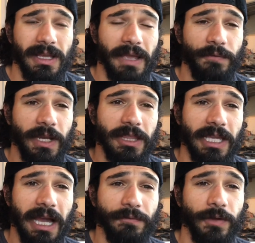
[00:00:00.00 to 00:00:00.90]
if
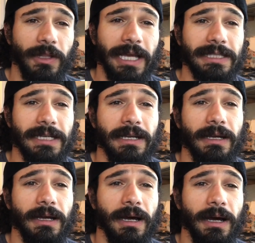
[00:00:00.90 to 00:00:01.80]
anything, I feel like
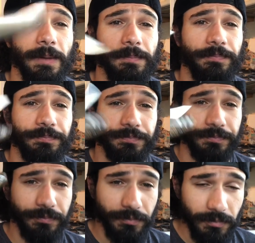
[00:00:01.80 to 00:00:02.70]
the um,
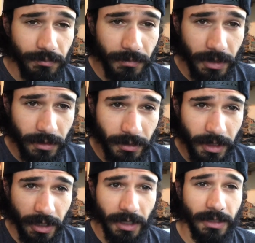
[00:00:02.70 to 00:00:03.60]

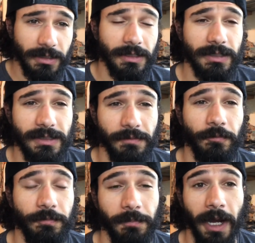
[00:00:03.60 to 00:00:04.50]
the
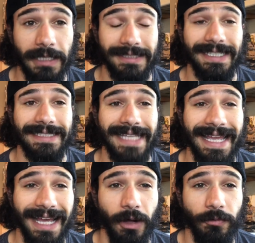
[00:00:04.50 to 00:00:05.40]
uh,
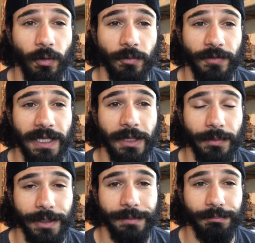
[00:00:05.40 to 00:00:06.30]
6AL4V
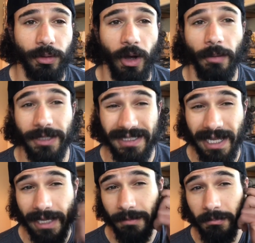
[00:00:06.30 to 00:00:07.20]
would probably
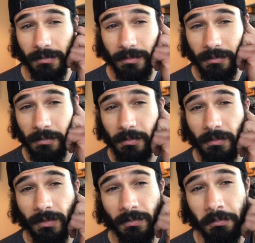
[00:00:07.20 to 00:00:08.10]
take
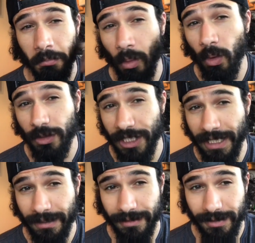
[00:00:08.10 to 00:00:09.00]
more
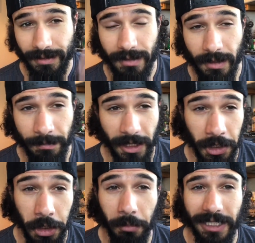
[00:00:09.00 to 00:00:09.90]
dings and be a
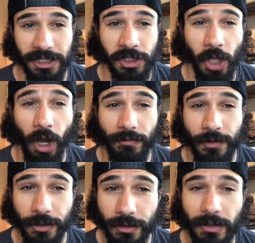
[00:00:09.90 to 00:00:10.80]
little bit
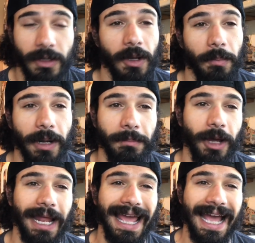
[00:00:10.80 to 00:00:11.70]
softer, but I'm
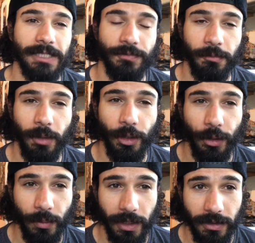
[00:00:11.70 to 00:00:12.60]
not as
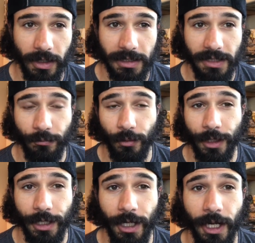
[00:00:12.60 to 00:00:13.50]
familiar with the
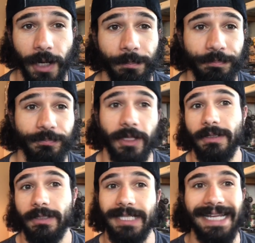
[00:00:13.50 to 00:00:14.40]
different um,
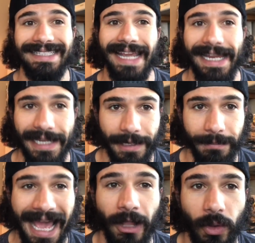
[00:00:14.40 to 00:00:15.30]

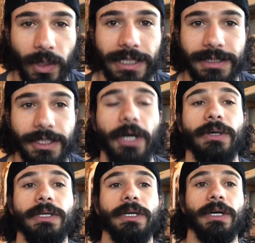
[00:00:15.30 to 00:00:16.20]
titanium alloys.
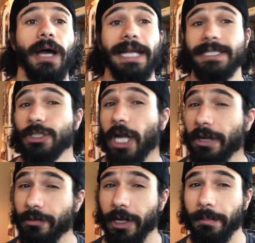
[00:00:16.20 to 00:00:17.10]
So I did try
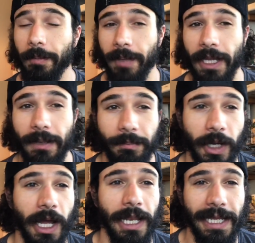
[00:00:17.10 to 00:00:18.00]
and read up a bit,
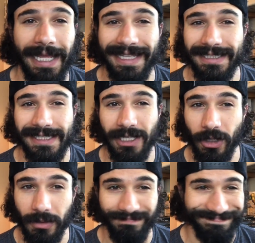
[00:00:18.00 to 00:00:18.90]
but it's
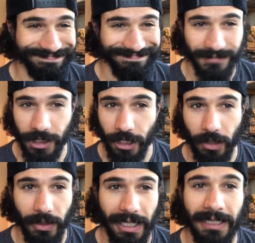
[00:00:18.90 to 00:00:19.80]
still, you
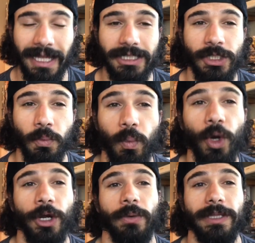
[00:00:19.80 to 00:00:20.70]
know, unless you
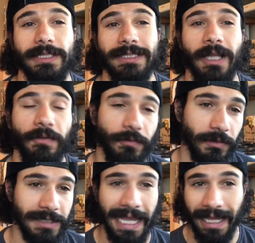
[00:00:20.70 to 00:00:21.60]
work with this stuff
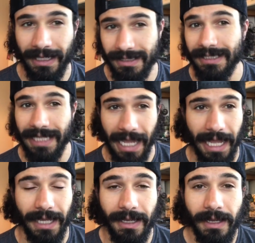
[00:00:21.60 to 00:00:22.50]
day to
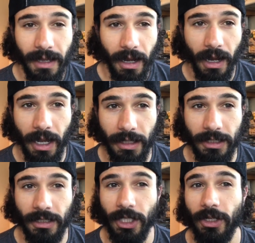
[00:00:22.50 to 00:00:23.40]
day, uh,
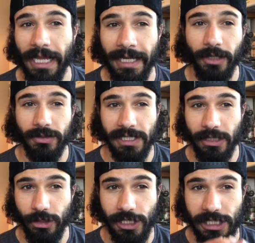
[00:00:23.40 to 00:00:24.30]
the little
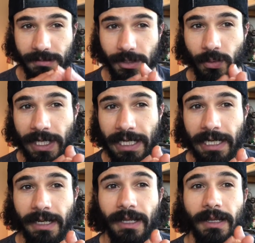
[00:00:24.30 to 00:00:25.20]
idiosyncrasies
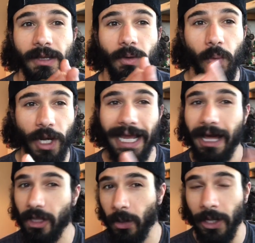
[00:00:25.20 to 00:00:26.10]
between one
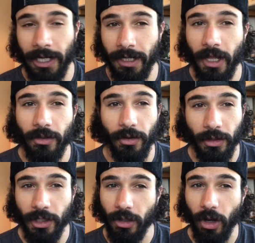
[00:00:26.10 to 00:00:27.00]
alloy and another are
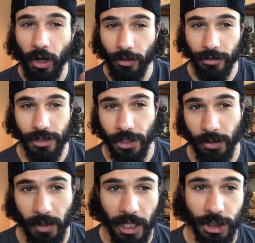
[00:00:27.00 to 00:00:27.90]
a little harder
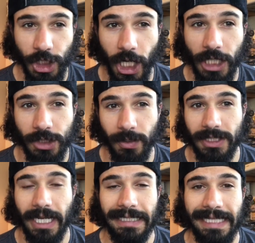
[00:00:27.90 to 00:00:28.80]
to uh, judge
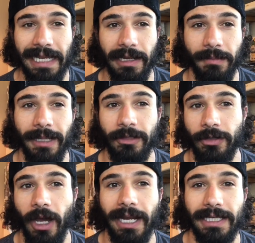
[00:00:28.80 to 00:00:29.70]
with titanium, and they're
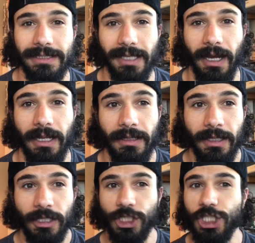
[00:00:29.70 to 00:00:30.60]
not as, uh,
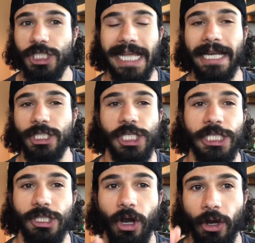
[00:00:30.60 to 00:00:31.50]
the sh data
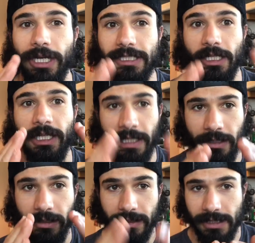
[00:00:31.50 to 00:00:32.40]
sheets aren't as
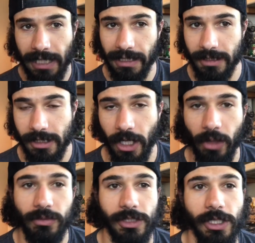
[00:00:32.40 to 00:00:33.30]
clear and set in
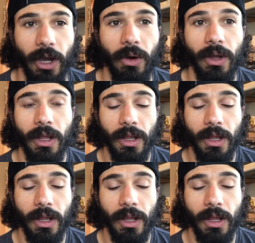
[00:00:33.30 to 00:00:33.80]
stone. So